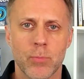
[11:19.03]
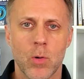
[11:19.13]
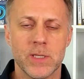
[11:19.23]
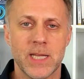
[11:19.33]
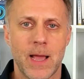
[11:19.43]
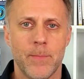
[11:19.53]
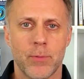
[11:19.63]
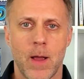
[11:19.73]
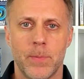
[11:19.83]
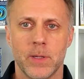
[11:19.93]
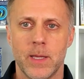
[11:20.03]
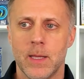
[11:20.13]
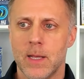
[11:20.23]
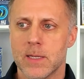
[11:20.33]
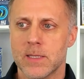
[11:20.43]
broken down properly,
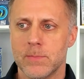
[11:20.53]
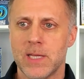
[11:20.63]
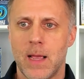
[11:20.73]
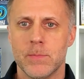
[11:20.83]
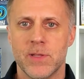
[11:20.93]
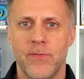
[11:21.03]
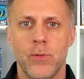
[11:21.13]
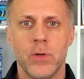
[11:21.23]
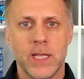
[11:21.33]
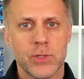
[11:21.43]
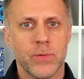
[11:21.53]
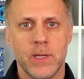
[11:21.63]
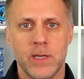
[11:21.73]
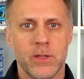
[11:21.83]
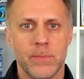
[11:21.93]
sometimes the food
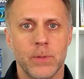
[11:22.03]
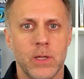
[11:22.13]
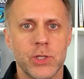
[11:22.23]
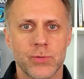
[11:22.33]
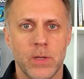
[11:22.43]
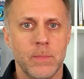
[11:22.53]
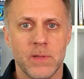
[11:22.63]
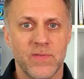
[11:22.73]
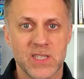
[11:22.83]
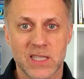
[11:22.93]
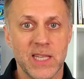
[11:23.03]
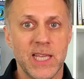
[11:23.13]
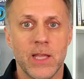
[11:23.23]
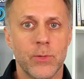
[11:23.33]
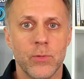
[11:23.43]
entering into the bloodstream, if it's
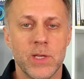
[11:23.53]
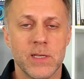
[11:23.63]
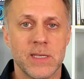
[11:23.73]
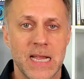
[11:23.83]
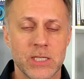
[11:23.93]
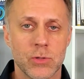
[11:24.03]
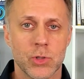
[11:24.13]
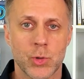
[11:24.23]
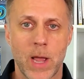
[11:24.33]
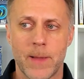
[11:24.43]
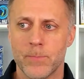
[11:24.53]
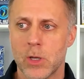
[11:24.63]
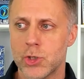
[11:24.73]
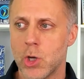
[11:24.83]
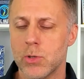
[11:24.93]
leaking through the intestinal
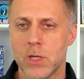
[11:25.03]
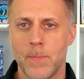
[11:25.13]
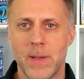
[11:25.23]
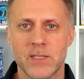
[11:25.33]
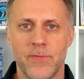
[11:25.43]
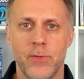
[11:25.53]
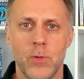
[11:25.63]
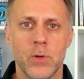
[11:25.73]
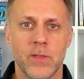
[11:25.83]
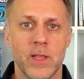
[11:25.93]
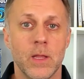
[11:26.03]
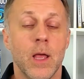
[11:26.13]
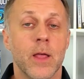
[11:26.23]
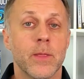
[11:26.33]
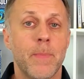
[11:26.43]
tract, shows up as a food and then
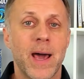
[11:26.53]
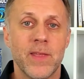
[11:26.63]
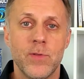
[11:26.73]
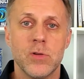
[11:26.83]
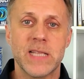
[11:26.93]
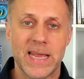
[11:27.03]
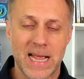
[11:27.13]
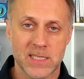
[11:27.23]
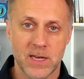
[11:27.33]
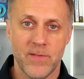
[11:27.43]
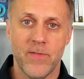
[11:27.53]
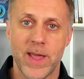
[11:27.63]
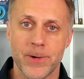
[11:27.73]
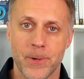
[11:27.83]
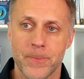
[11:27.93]
the body views that as an
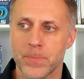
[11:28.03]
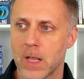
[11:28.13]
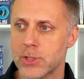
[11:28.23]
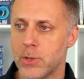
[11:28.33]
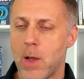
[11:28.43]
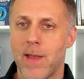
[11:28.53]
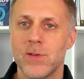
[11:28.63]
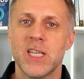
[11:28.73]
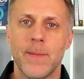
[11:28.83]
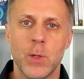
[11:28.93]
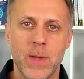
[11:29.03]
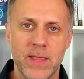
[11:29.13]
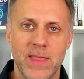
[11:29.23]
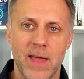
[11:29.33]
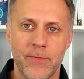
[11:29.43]
invader. So now every time you
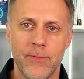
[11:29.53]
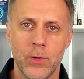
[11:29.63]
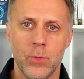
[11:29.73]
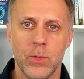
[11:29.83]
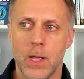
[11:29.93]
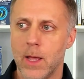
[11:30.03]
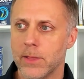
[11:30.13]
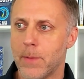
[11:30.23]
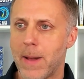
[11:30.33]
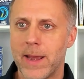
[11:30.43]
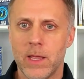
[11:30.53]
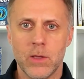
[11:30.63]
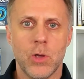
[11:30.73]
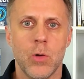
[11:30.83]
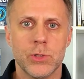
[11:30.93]
eat that food, the body
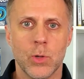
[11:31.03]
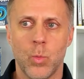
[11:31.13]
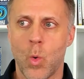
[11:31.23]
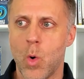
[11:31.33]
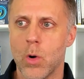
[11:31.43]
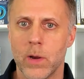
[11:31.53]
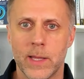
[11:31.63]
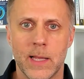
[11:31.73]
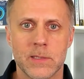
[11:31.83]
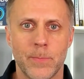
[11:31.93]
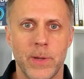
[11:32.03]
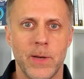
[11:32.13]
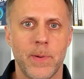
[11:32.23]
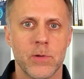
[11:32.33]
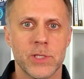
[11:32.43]
goes to war against a
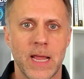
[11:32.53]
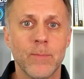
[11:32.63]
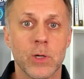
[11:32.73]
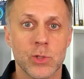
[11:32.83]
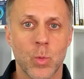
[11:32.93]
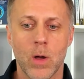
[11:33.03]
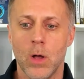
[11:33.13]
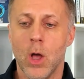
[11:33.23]
peanut butter sandwich. Well,